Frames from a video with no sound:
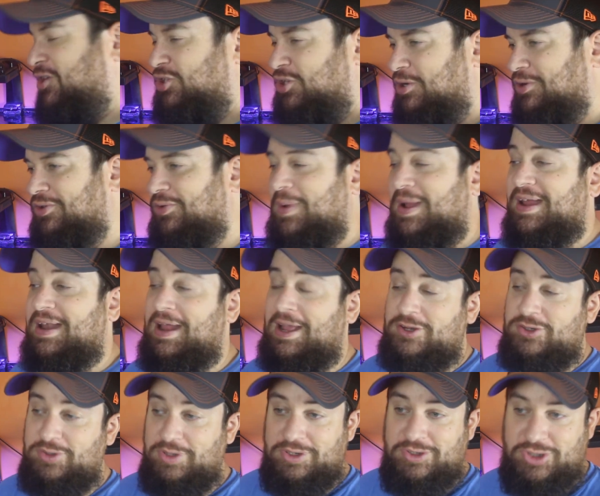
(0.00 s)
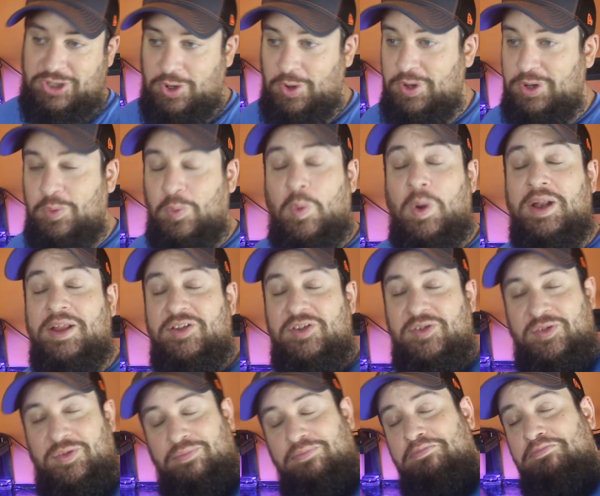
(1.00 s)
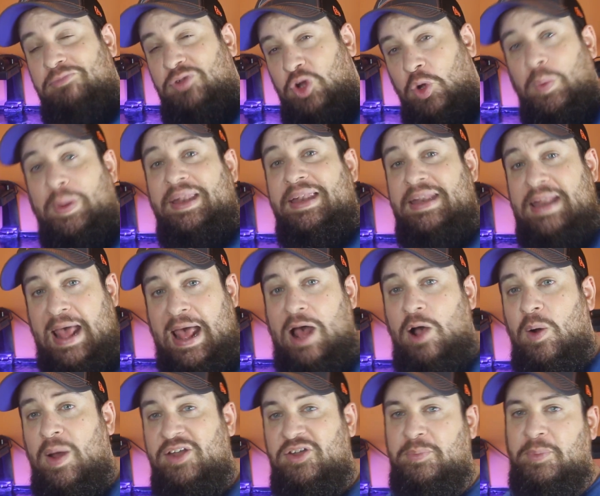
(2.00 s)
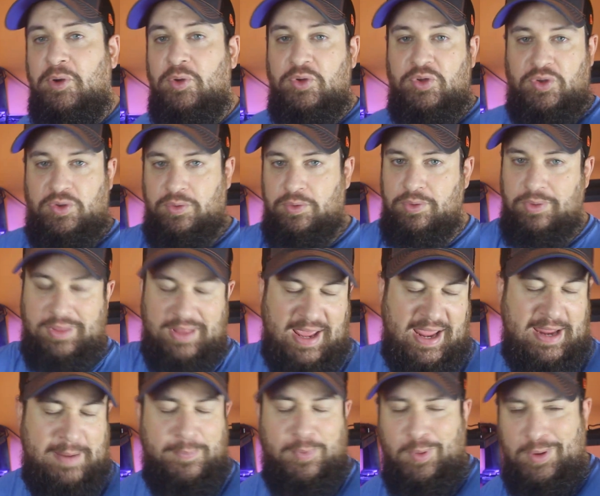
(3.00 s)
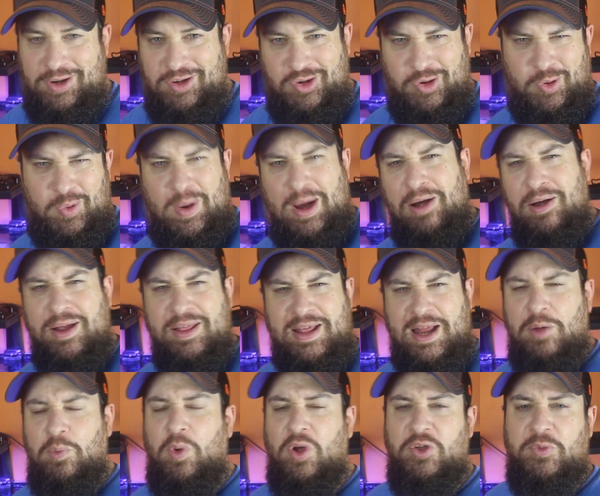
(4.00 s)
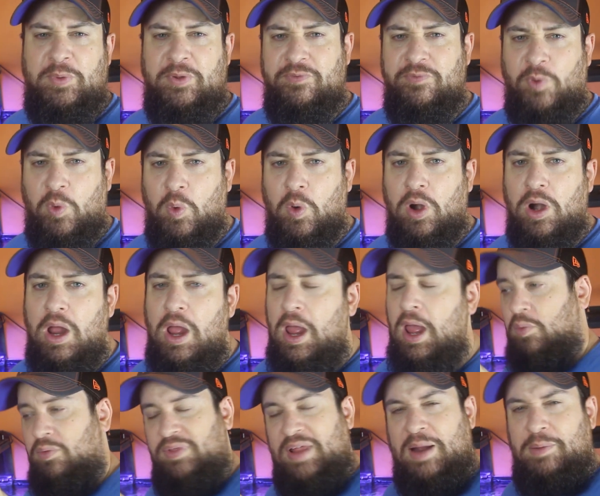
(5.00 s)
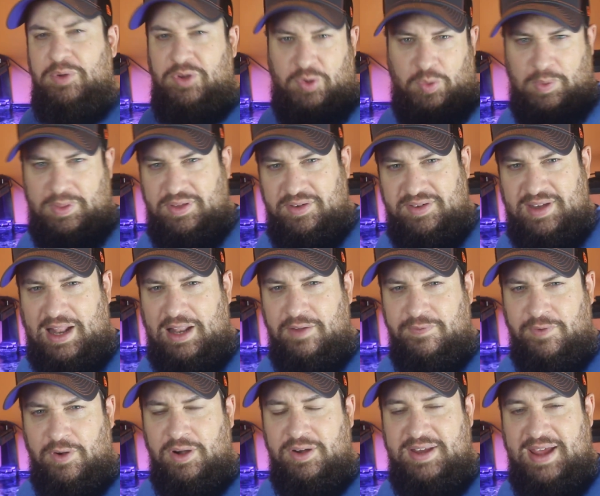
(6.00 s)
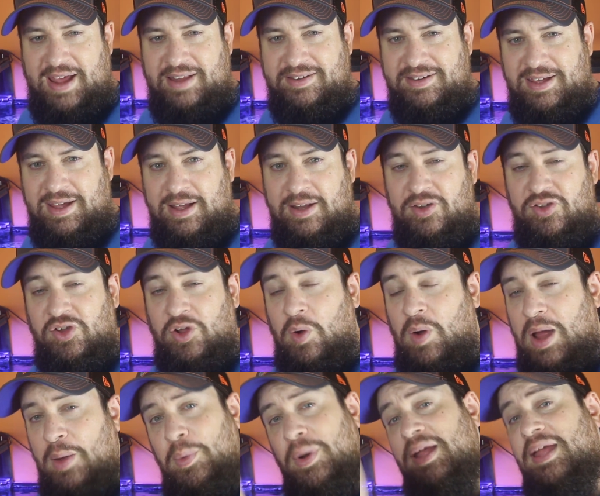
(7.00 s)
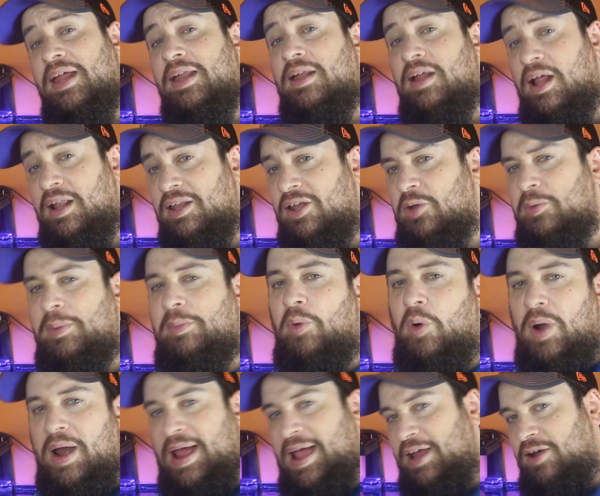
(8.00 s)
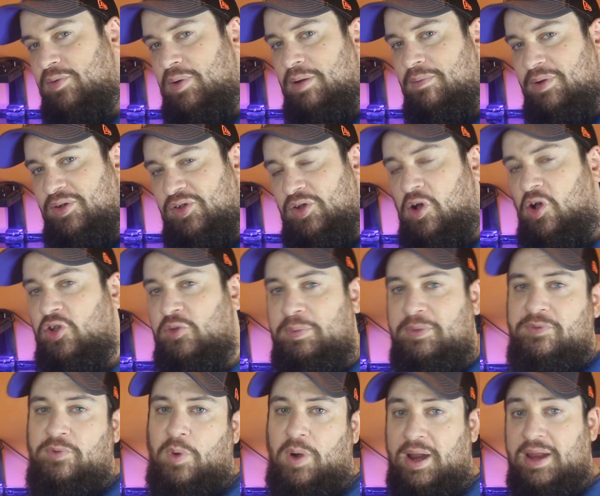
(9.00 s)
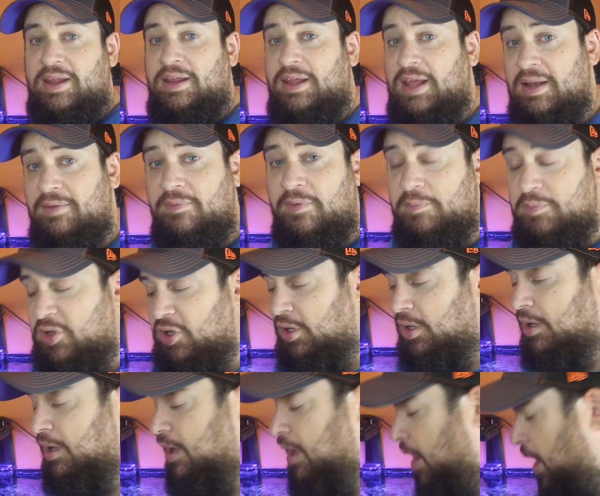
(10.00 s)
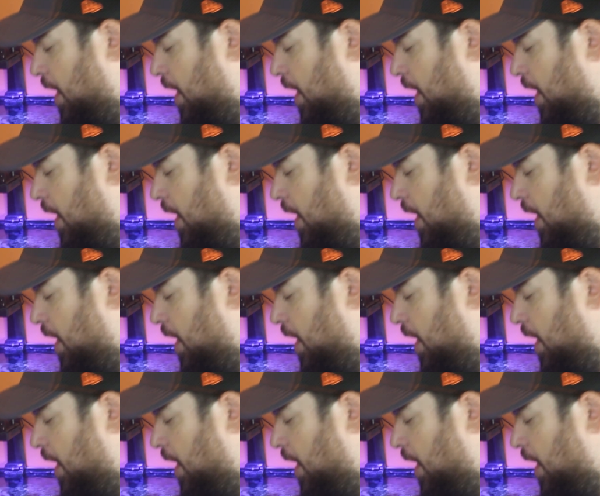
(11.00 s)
sure, so I can actually show you what it's doing now as opposed to the 8.2 area that it was before, that I was doing with the Solifert test kit. So I want to get a little bit more accurate results before I get them to you.